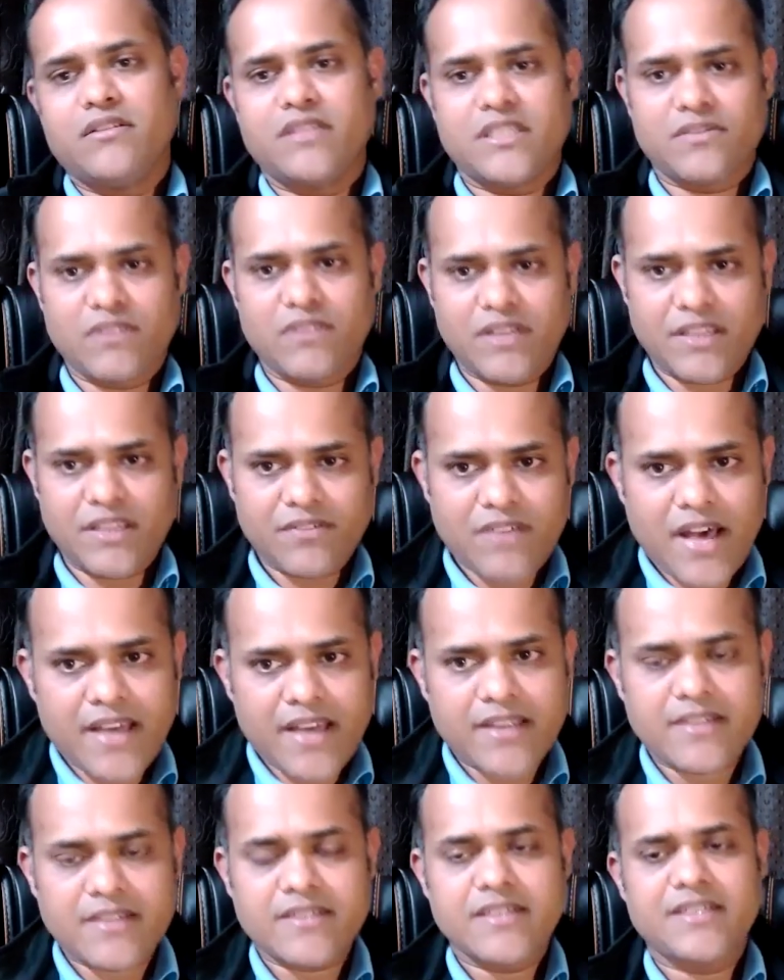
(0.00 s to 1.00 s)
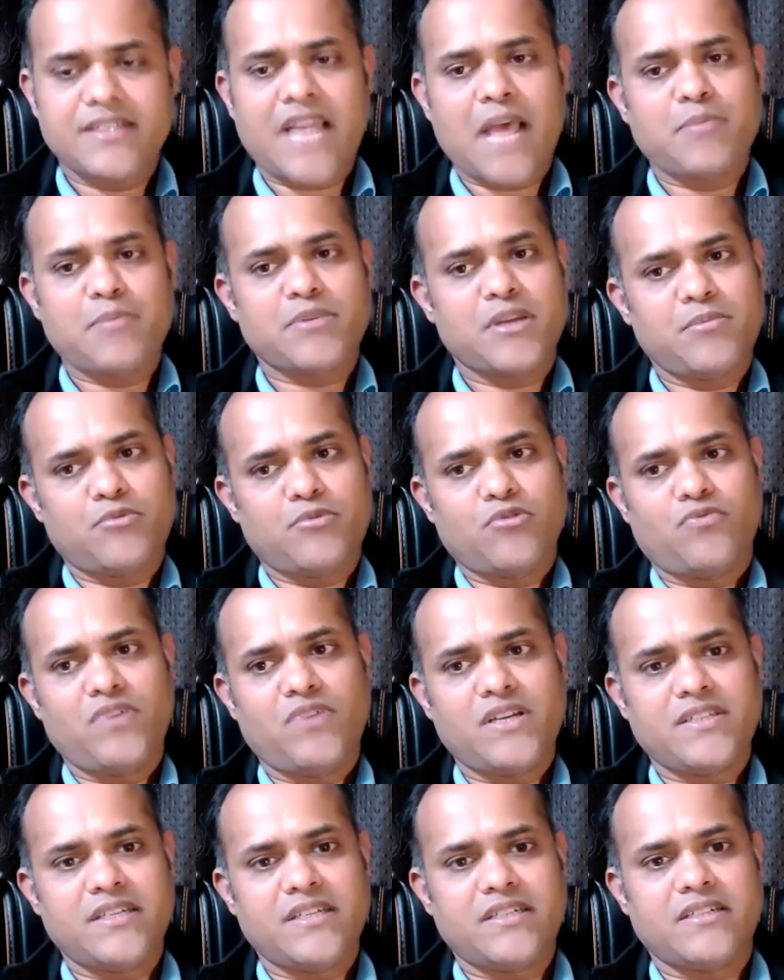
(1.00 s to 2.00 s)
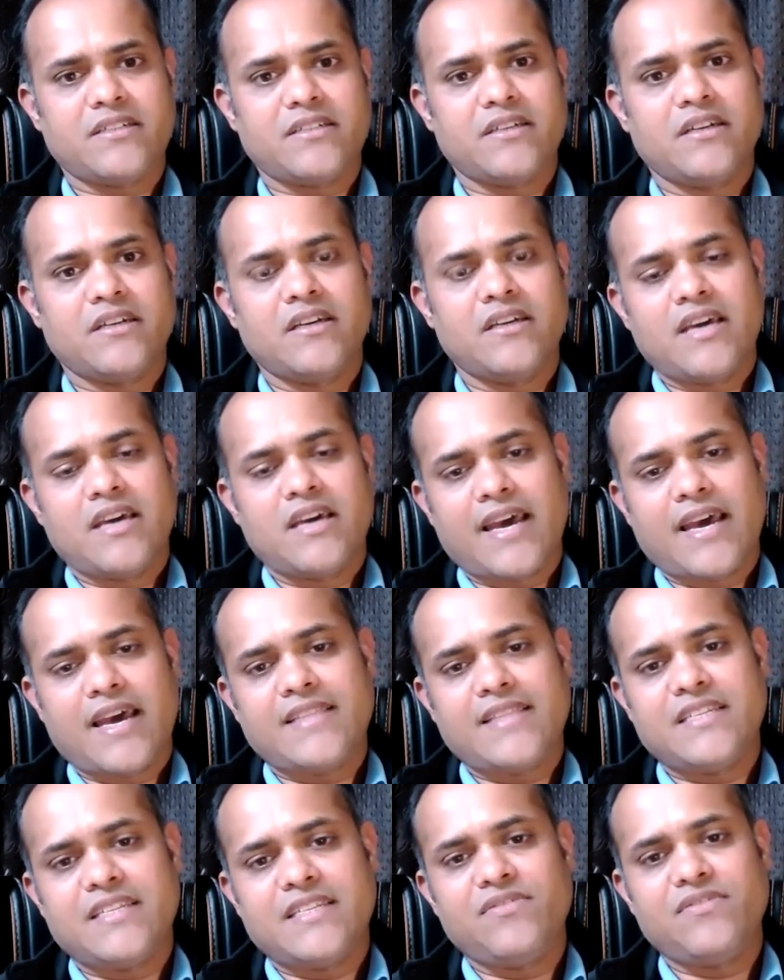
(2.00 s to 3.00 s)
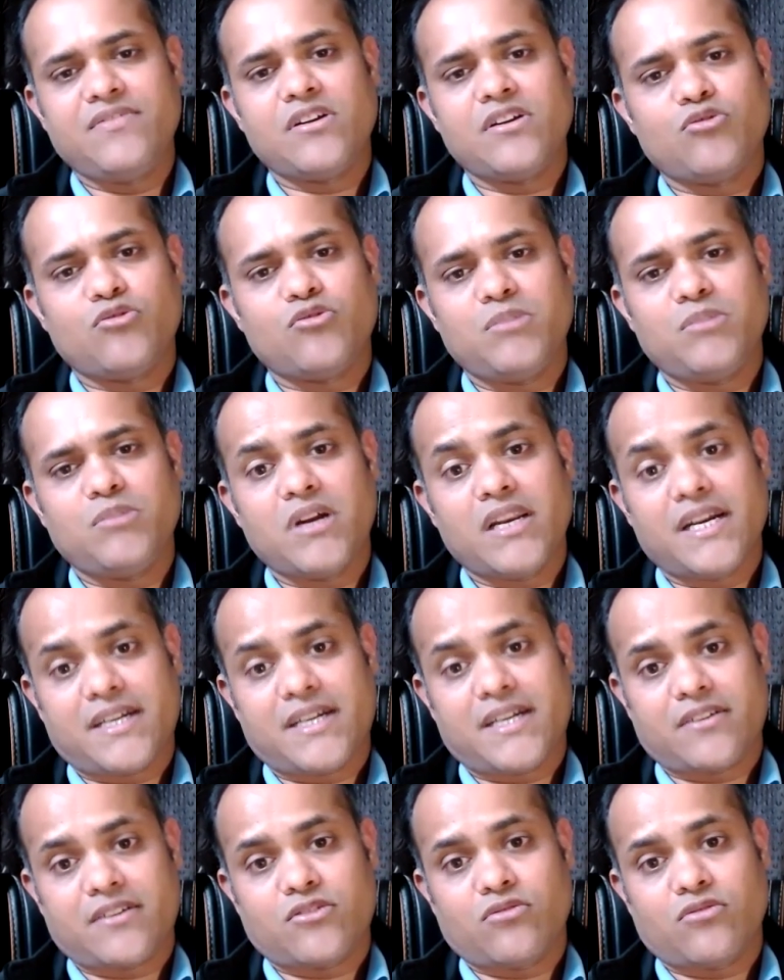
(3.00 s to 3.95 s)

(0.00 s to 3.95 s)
This will give errors in TypeScript. To fix it, else difficult to debug later.